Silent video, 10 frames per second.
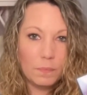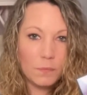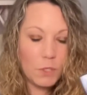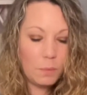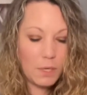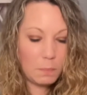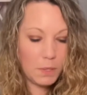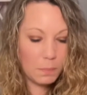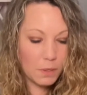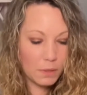Too many
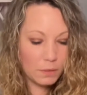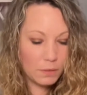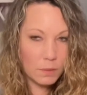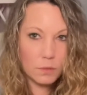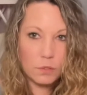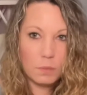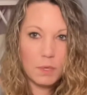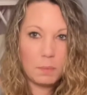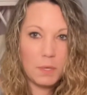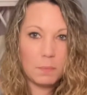people. There was too
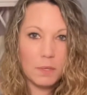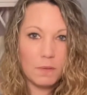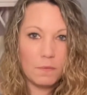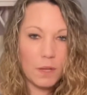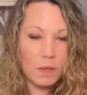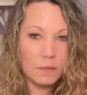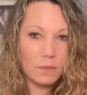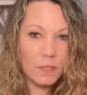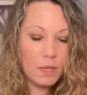many people involved.